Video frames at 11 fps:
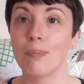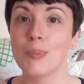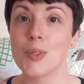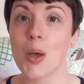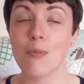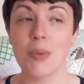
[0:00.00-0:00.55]

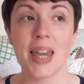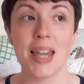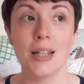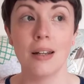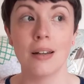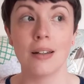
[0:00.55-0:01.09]
So I've
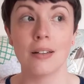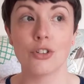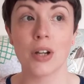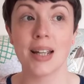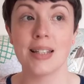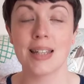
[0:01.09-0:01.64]
been
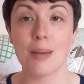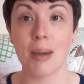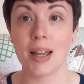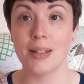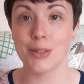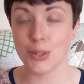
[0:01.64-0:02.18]
trying to get
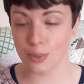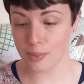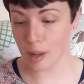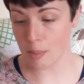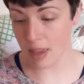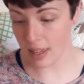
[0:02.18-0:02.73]
back into some of
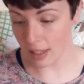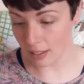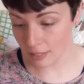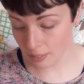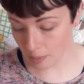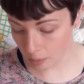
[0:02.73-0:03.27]
my making,